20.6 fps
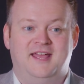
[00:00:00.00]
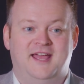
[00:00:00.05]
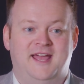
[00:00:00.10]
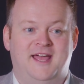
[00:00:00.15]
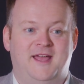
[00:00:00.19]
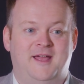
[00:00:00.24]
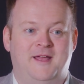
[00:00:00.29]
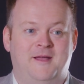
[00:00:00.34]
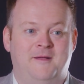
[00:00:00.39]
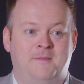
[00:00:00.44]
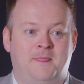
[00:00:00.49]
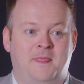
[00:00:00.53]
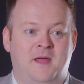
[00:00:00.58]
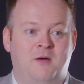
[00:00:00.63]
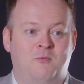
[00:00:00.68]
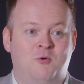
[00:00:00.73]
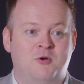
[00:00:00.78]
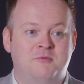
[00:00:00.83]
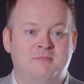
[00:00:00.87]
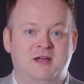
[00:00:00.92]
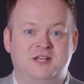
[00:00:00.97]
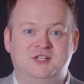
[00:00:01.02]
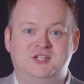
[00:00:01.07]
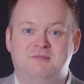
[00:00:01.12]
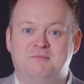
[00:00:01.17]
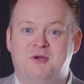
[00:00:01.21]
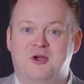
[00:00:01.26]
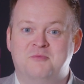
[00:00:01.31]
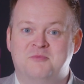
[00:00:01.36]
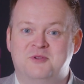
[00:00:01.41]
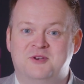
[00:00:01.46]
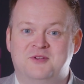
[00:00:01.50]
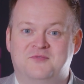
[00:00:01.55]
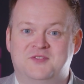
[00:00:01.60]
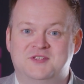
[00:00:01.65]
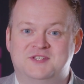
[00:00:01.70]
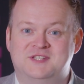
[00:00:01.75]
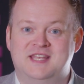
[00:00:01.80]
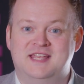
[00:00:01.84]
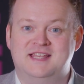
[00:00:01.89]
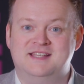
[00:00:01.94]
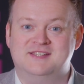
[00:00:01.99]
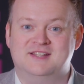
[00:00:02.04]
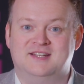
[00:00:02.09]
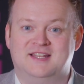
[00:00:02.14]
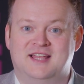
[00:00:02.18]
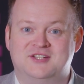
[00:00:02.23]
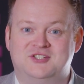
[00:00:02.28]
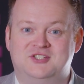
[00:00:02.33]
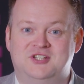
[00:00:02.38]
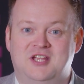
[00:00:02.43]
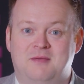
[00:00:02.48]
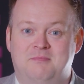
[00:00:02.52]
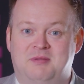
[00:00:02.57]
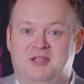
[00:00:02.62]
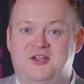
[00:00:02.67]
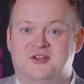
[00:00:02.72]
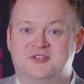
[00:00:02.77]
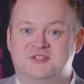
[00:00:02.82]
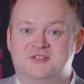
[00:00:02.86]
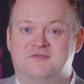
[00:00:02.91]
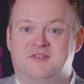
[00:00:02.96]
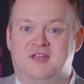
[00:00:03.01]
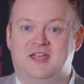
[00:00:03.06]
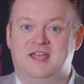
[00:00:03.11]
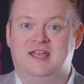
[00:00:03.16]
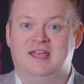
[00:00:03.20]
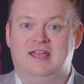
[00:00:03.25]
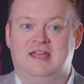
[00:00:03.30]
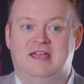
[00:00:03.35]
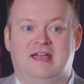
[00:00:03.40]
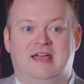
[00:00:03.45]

Um, I won Magic Moment of the Season last year because of it.